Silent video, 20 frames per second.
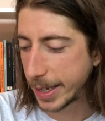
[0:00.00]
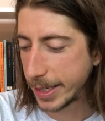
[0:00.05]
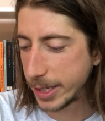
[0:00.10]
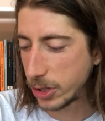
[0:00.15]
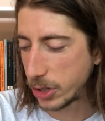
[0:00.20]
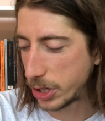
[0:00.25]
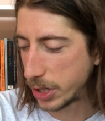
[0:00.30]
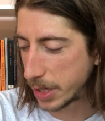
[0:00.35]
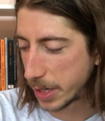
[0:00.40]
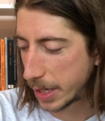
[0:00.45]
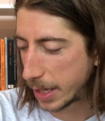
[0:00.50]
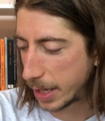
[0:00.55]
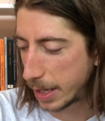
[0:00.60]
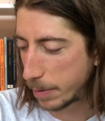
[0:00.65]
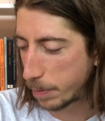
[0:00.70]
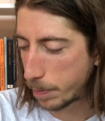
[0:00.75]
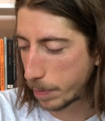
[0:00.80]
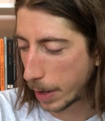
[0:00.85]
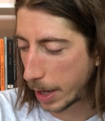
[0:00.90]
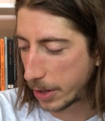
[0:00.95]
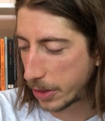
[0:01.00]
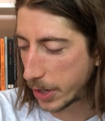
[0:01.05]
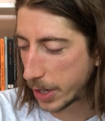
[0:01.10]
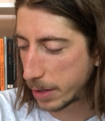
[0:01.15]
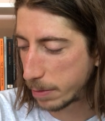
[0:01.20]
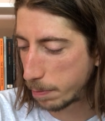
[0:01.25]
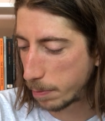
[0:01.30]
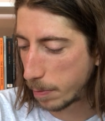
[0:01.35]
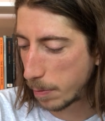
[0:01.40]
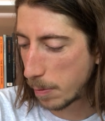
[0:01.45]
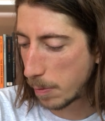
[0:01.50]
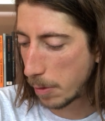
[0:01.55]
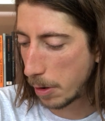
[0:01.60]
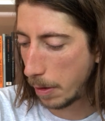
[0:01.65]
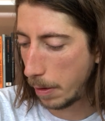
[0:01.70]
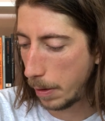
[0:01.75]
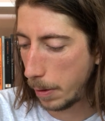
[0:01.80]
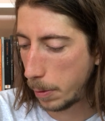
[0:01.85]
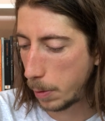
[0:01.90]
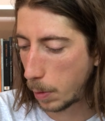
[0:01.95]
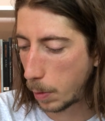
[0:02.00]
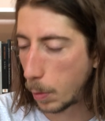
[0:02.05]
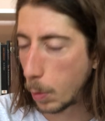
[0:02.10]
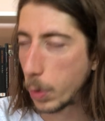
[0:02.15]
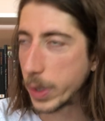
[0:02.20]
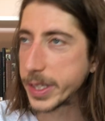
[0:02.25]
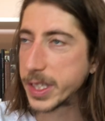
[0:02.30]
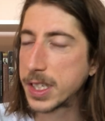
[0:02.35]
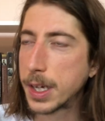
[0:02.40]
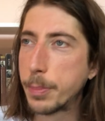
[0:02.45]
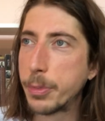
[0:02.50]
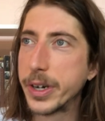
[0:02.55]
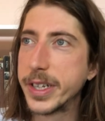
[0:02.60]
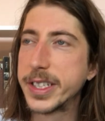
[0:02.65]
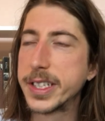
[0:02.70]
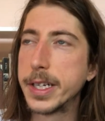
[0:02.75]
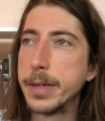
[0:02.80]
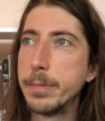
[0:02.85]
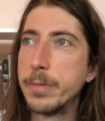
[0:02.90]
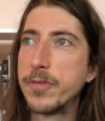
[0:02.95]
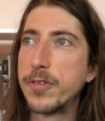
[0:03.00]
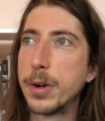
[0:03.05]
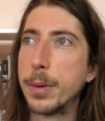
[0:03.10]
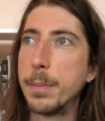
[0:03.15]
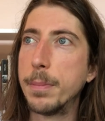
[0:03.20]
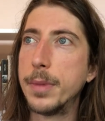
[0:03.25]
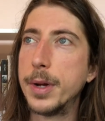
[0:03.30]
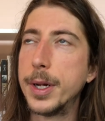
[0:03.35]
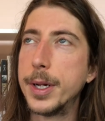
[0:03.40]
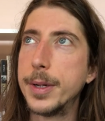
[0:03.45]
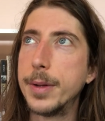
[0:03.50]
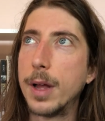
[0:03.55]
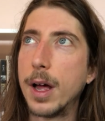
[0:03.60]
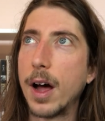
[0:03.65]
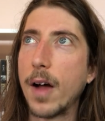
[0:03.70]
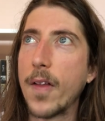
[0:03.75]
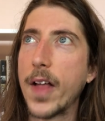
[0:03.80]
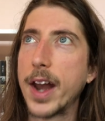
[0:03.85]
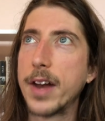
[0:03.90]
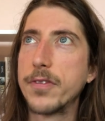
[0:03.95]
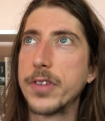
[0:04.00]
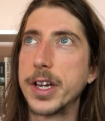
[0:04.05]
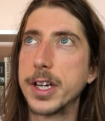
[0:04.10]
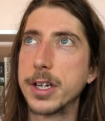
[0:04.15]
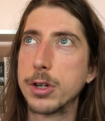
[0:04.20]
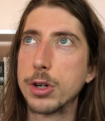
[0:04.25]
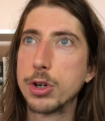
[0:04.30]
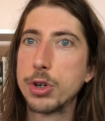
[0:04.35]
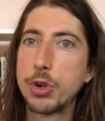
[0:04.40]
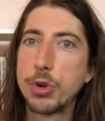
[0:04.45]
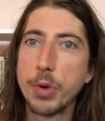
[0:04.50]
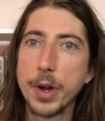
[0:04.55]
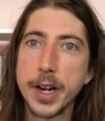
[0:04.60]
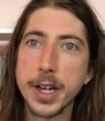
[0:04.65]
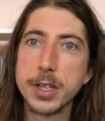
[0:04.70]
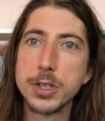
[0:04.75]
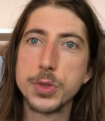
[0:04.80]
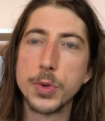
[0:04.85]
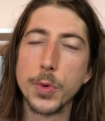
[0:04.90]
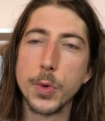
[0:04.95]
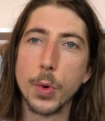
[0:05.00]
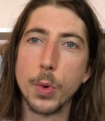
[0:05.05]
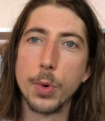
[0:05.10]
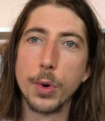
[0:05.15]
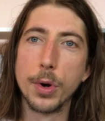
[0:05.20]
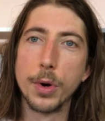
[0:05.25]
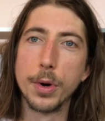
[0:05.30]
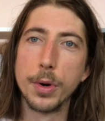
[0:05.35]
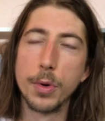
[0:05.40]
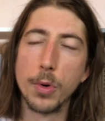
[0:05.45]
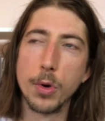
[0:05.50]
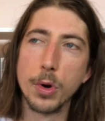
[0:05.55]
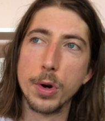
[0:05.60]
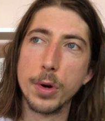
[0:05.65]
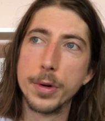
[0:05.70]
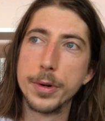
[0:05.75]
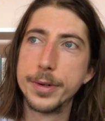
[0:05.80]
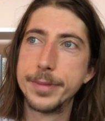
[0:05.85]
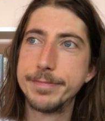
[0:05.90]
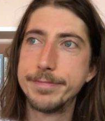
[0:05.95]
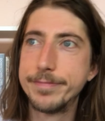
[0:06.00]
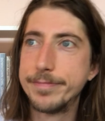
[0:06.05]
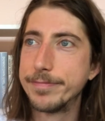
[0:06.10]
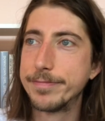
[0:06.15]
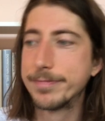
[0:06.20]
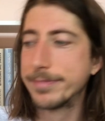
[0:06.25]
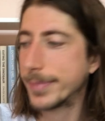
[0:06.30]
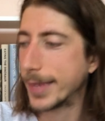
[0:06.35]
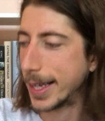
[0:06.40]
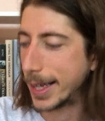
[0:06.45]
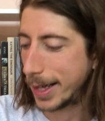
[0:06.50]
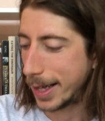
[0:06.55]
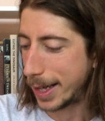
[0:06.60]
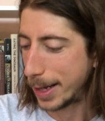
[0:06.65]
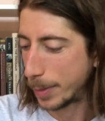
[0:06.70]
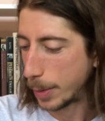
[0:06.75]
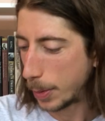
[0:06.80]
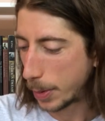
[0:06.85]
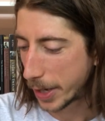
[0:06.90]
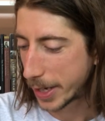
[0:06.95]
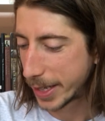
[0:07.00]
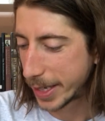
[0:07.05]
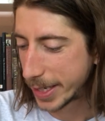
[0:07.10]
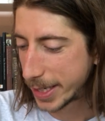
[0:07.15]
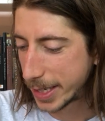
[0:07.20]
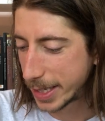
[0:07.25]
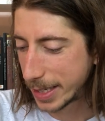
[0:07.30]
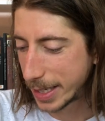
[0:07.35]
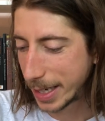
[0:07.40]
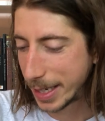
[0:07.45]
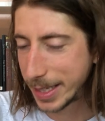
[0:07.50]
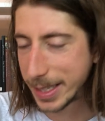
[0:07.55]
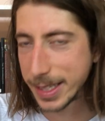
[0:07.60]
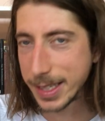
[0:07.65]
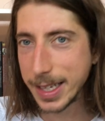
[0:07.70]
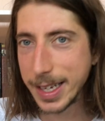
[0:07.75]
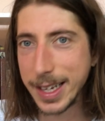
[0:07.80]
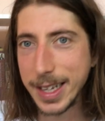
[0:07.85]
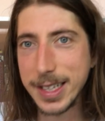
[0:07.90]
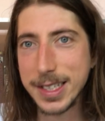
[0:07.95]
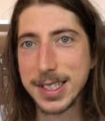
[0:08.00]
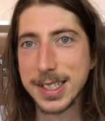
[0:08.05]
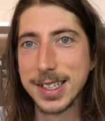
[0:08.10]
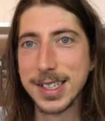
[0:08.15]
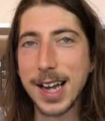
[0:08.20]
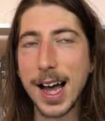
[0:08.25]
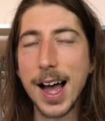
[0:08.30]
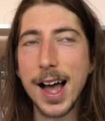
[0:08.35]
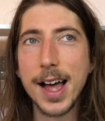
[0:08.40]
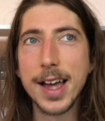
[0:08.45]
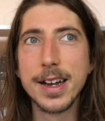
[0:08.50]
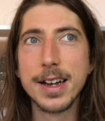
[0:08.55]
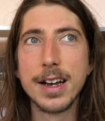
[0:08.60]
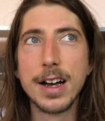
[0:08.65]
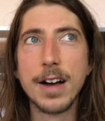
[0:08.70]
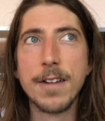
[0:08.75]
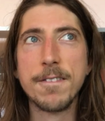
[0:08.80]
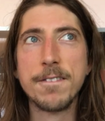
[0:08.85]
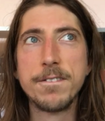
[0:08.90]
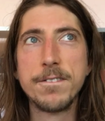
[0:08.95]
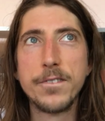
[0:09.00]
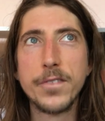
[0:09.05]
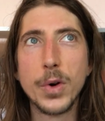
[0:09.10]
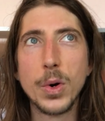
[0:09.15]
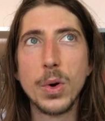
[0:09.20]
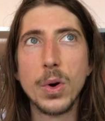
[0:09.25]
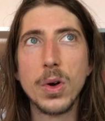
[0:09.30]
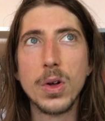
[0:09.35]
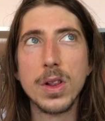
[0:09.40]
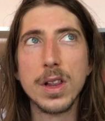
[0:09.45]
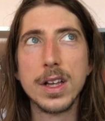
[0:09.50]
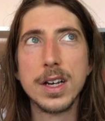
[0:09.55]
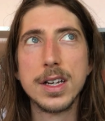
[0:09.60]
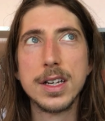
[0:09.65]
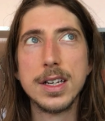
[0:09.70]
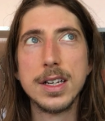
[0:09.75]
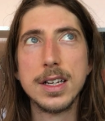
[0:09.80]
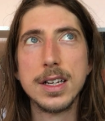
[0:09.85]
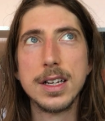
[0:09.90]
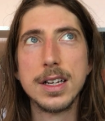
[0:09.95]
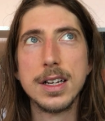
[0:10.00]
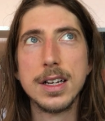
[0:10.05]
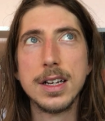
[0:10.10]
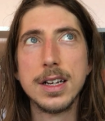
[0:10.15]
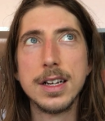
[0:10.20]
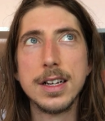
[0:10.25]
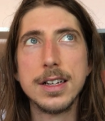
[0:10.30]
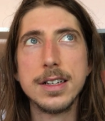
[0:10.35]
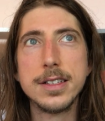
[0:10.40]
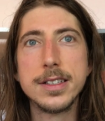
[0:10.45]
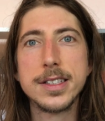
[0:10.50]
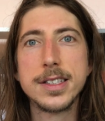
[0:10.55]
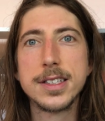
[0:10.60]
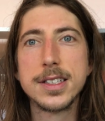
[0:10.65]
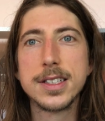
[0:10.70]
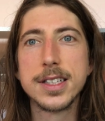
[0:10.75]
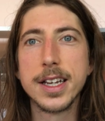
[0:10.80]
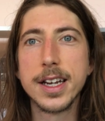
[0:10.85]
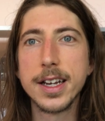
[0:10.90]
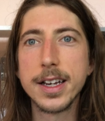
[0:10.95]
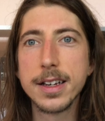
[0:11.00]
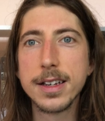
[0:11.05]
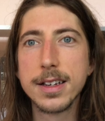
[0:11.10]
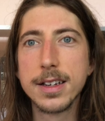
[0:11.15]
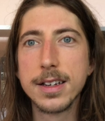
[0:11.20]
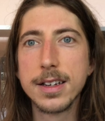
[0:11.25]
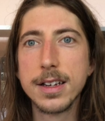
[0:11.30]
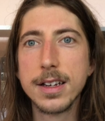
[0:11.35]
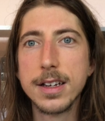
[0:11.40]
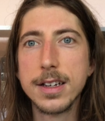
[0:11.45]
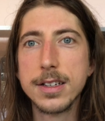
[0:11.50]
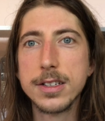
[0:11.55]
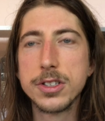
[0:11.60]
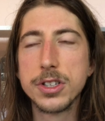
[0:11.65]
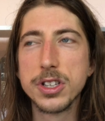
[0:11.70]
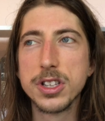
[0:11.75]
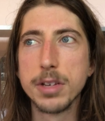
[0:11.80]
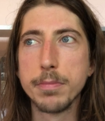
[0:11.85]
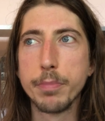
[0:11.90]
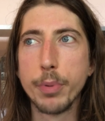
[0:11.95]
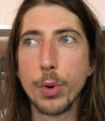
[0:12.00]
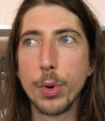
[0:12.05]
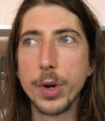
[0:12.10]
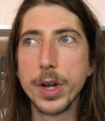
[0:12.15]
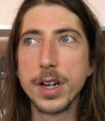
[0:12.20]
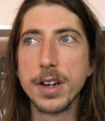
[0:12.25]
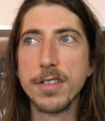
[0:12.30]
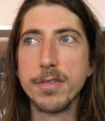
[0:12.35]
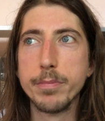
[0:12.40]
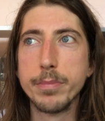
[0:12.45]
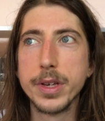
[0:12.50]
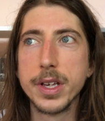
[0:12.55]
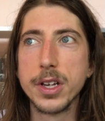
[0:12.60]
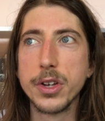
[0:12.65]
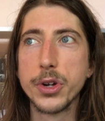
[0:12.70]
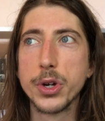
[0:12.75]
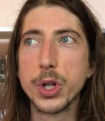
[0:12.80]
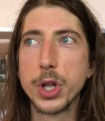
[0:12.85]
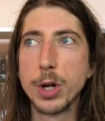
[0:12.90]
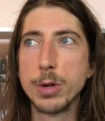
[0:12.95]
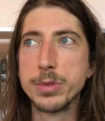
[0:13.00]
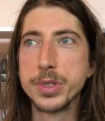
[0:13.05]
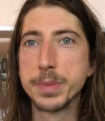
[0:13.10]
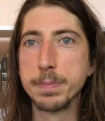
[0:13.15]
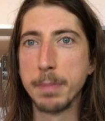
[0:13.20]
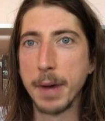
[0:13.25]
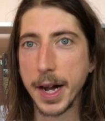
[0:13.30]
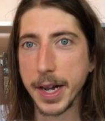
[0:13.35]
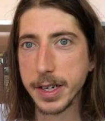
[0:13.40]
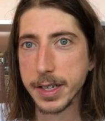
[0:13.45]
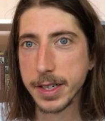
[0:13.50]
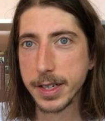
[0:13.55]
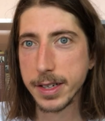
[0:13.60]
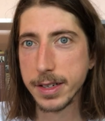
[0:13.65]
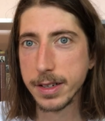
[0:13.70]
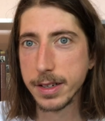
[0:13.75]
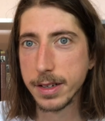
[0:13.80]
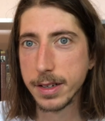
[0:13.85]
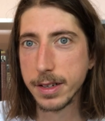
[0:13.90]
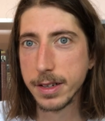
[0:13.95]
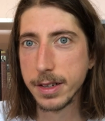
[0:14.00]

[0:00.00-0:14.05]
He's just, I think what separates him from a lot of like critics or people like this is that he's not a full cynic to the point of being closed-minded.